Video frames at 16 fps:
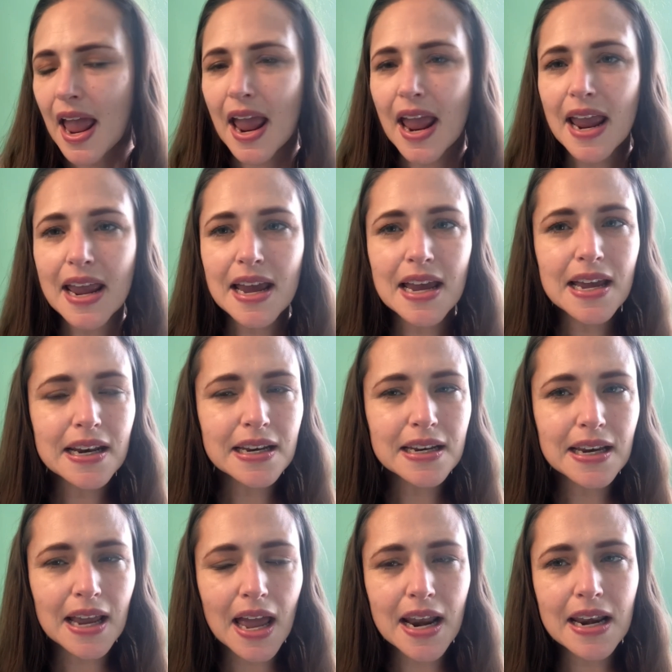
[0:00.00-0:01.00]
And
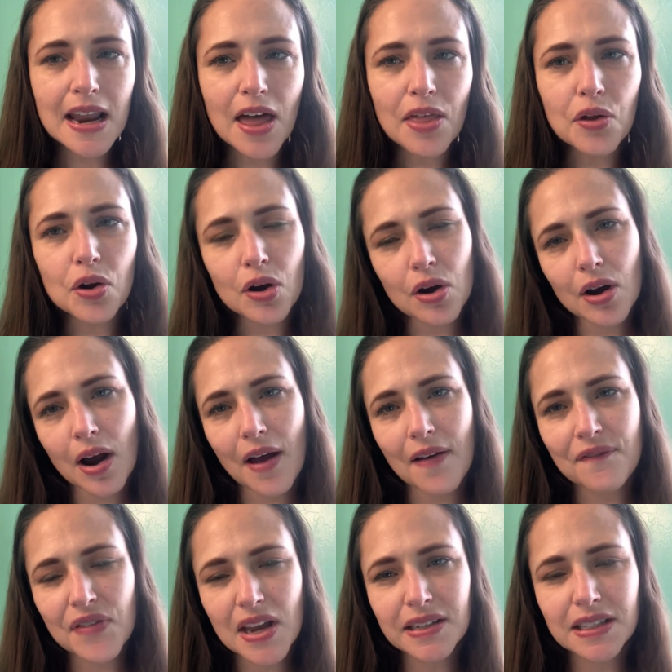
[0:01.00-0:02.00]

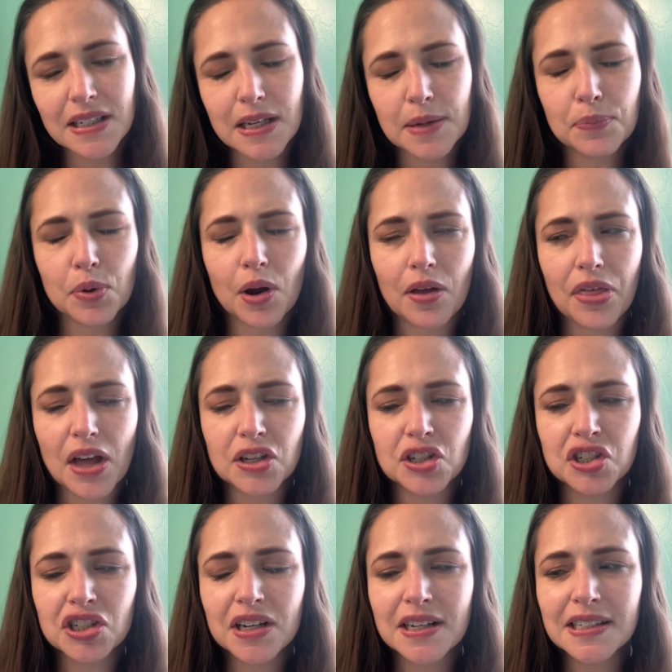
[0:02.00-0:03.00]
another fantasy book
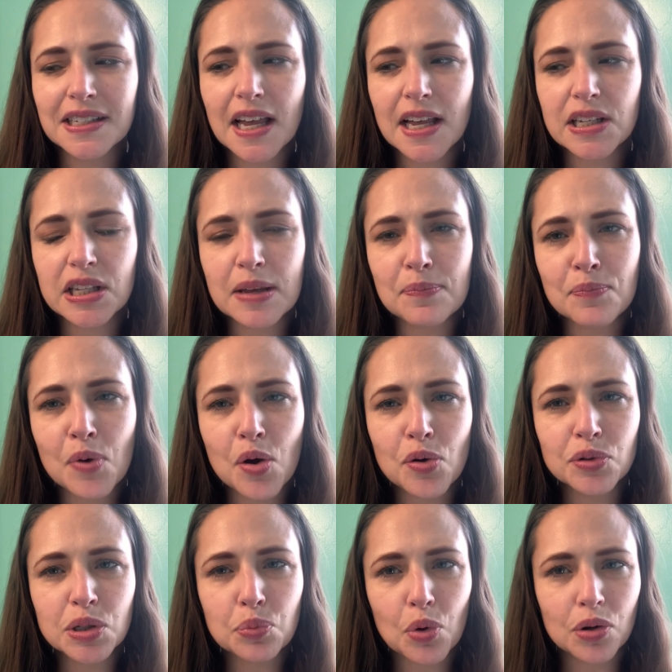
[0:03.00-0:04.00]
that just has the
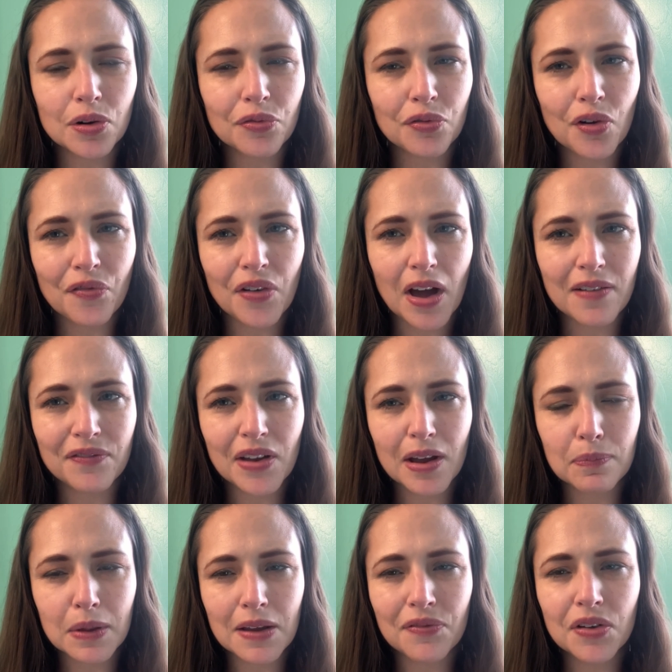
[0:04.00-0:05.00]
most wonderful found
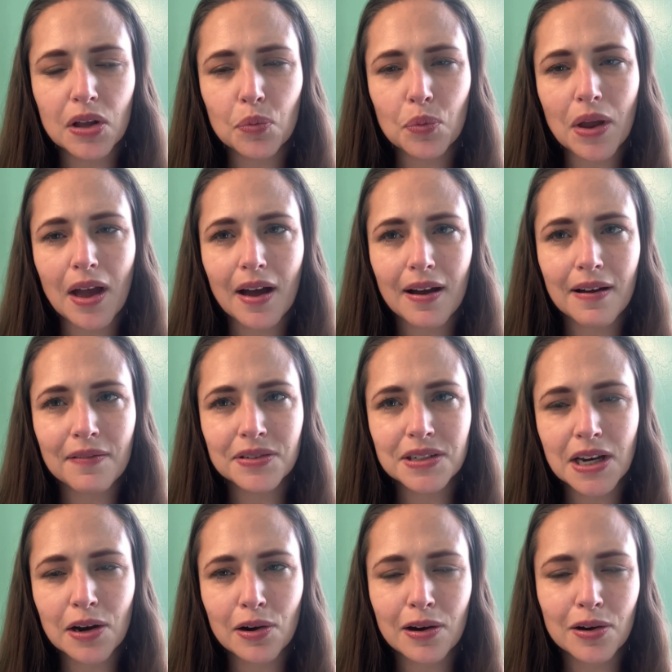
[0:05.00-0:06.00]
family feel. We have
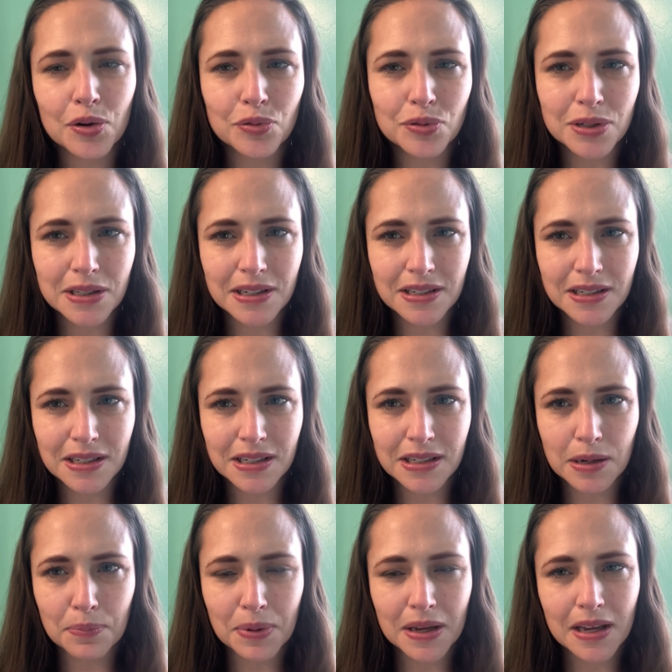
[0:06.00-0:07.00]
Taryn, who's the
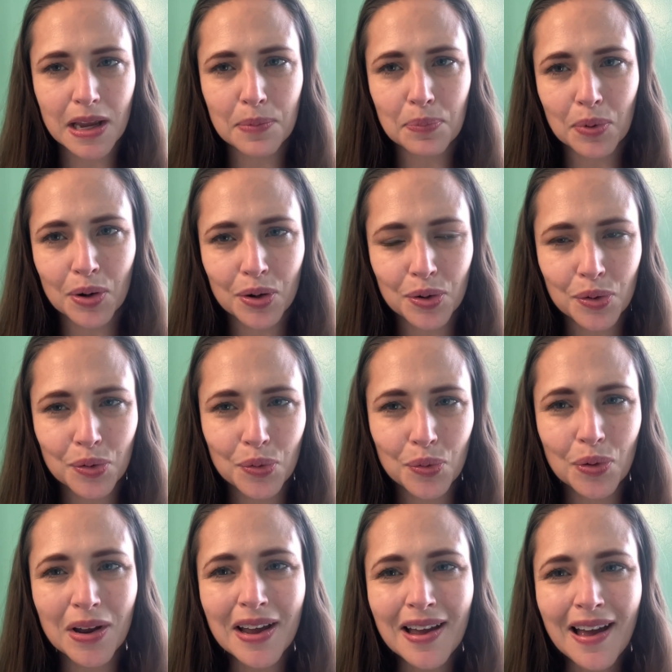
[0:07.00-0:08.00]
assistant pig keeper,
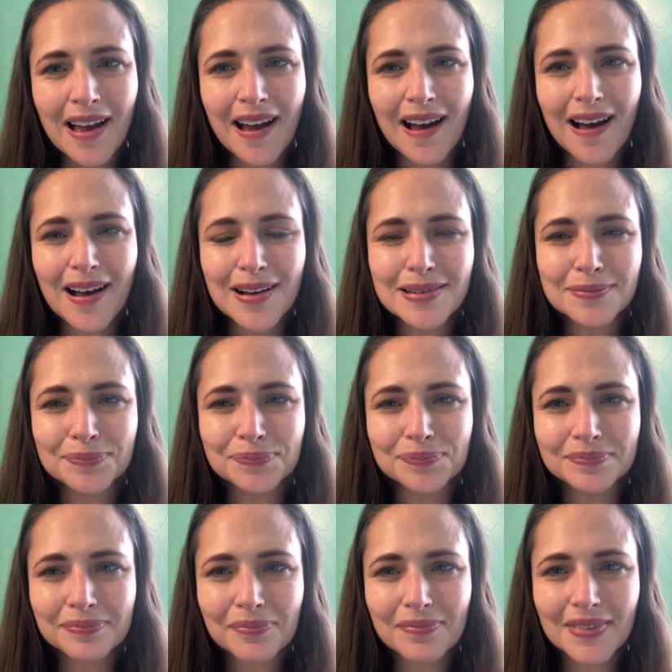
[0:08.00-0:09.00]
who
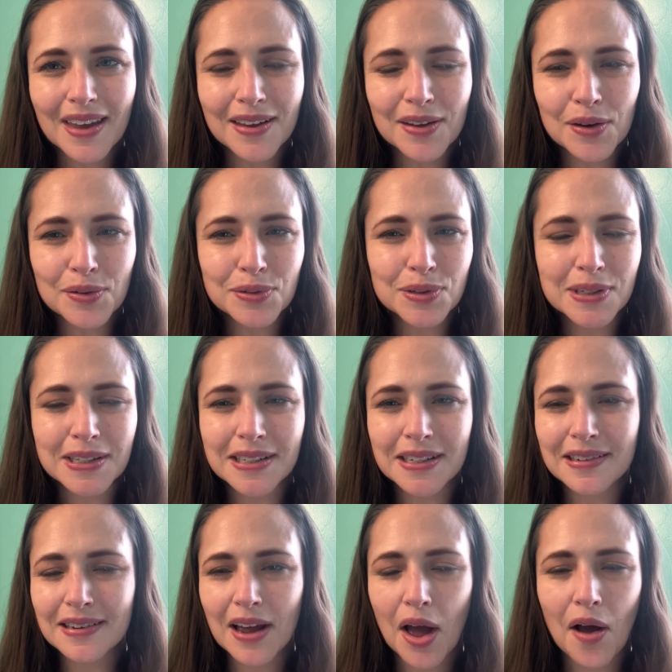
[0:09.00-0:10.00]
goes
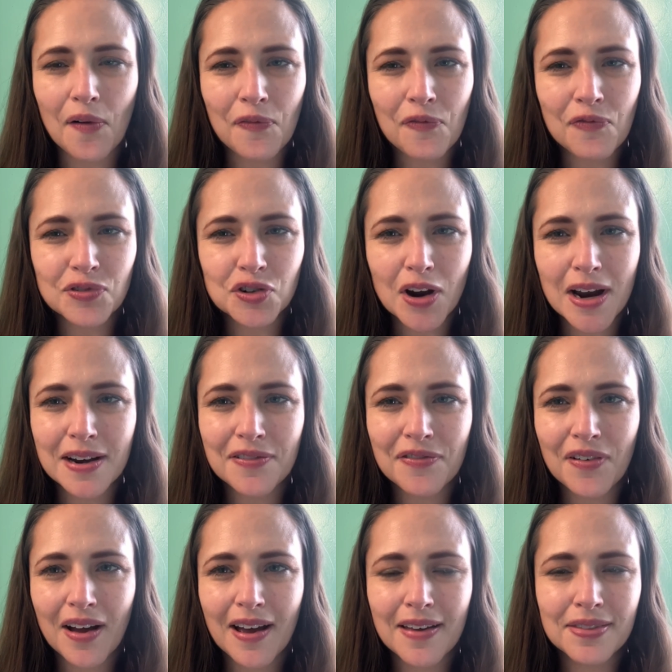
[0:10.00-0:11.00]
trying to
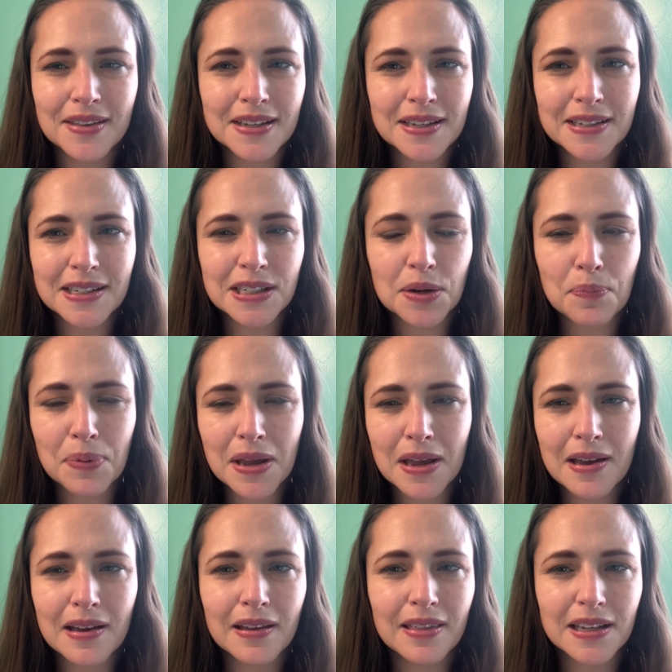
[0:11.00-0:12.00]
find this
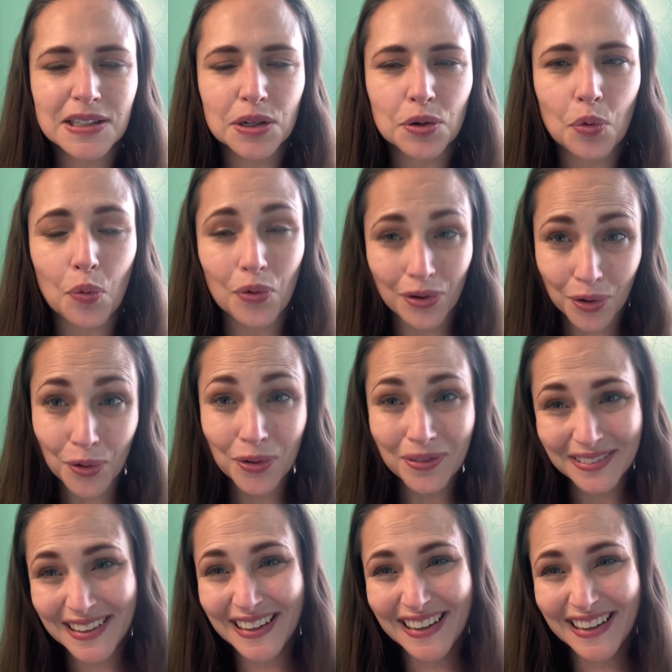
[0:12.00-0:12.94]
pig that's an oracle.